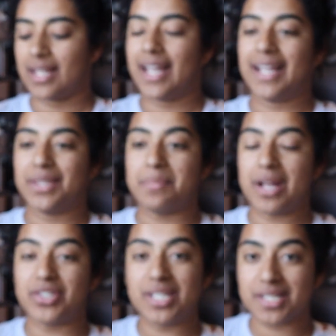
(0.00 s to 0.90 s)
I got the
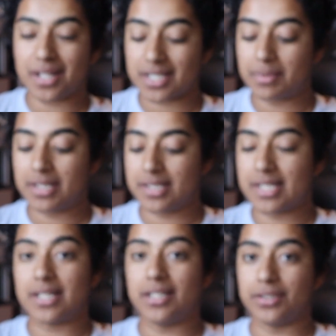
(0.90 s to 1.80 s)
matching socks because
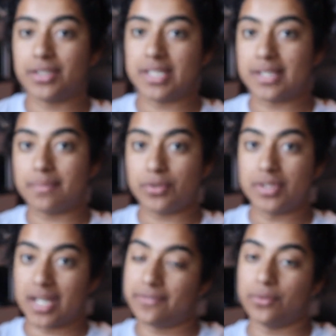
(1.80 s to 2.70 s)
this color is to
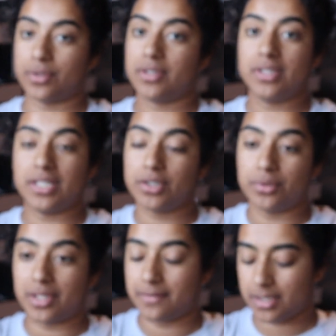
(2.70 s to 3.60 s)
die for, the
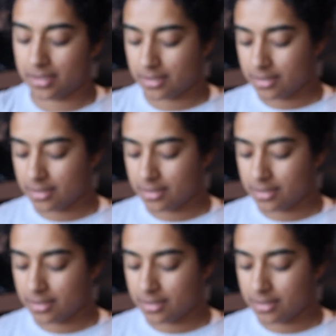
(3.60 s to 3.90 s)
Indigo Navy.